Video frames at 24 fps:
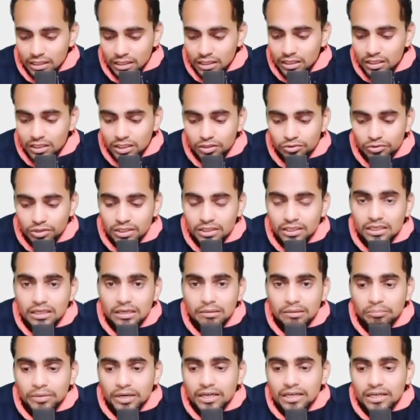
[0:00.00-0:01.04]
During the
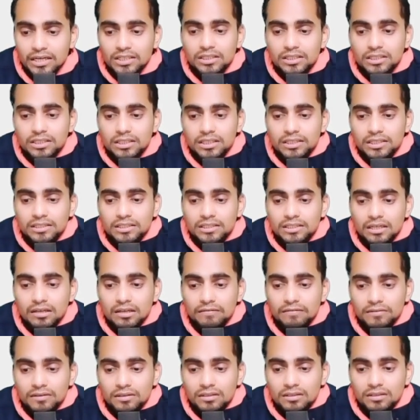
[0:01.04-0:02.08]
compilation itself,
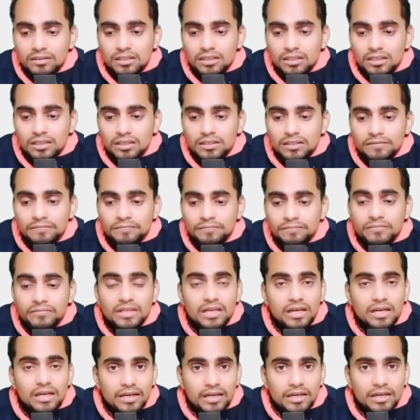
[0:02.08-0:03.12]
the
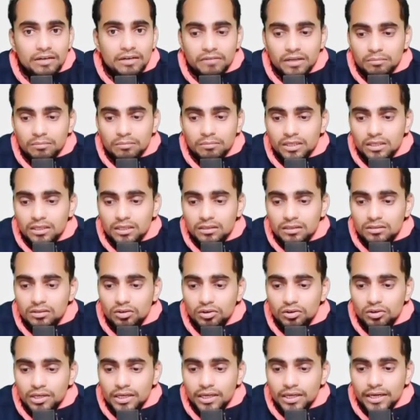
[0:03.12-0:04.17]
error will be
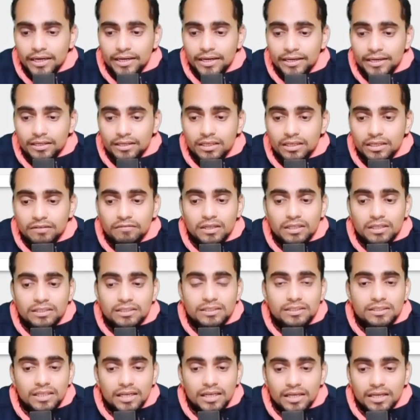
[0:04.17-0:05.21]
caught and it will
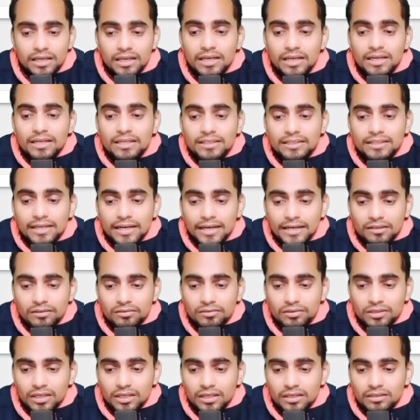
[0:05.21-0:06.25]
say that
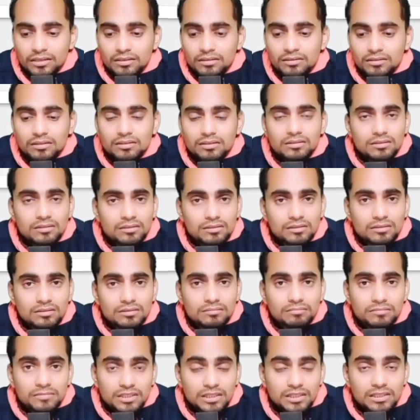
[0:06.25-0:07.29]
okay,
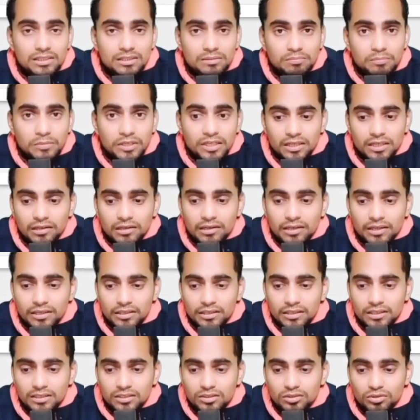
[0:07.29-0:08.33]
this particular
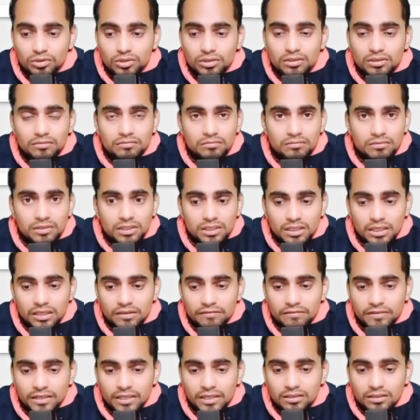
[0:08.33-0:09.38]
is not working
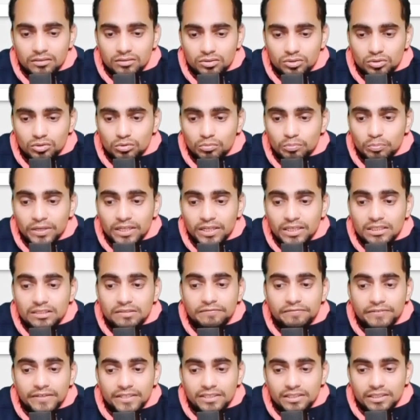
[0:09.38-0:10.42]
fine, so please
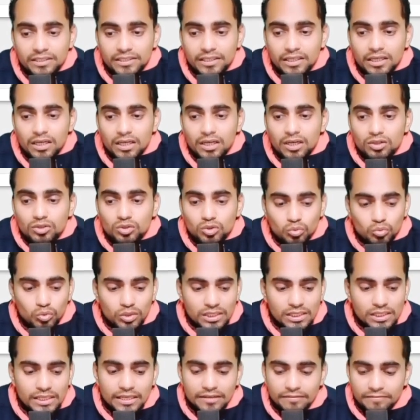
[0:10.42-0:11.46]
fix it. So
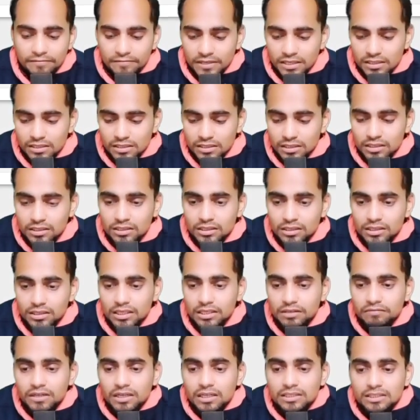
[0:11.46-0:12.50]
once I fix it,
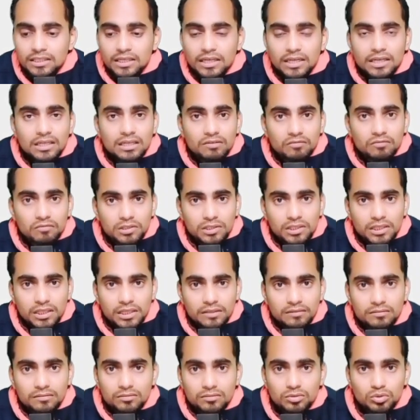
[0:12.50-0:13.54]
it will start
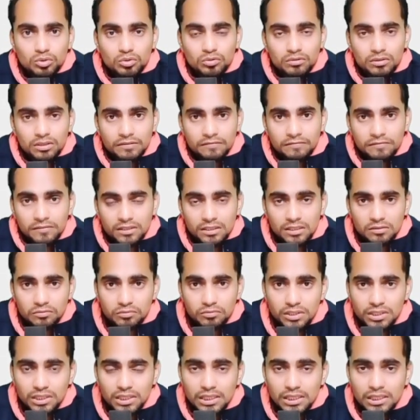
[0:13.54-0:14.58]
working. So the first
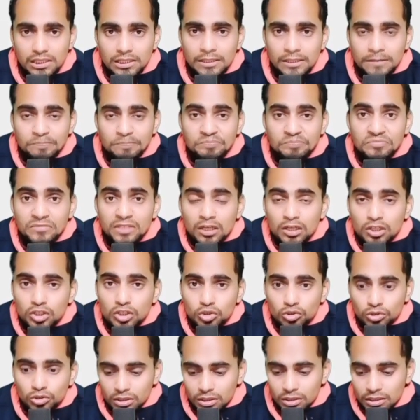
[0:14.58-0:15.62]
one is
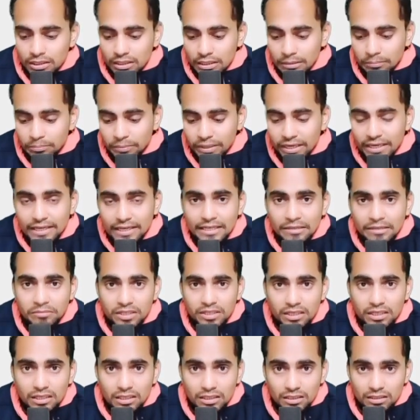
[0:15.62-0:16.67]
your compile time
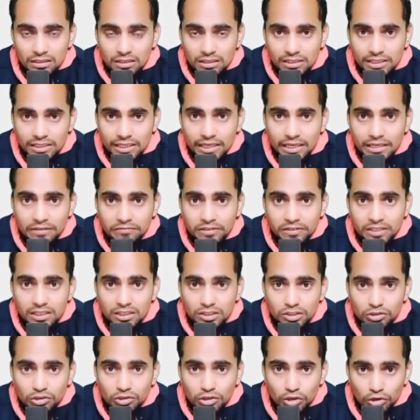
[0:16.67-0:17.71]
error, the second one
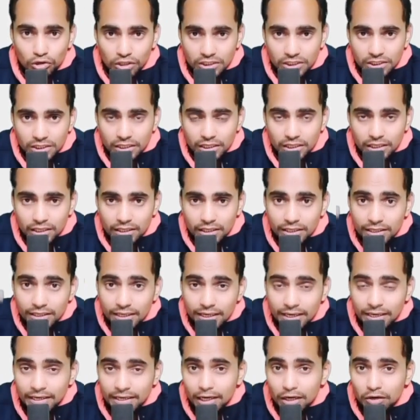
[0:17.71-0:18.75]
is your logical error,
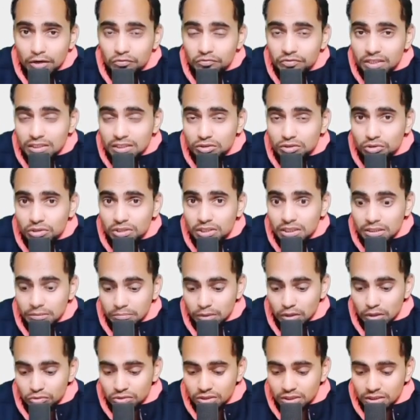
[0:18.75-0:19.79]
and now we are talking
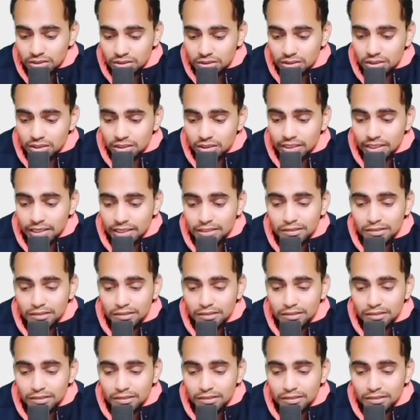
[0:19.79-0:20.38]
about the third and the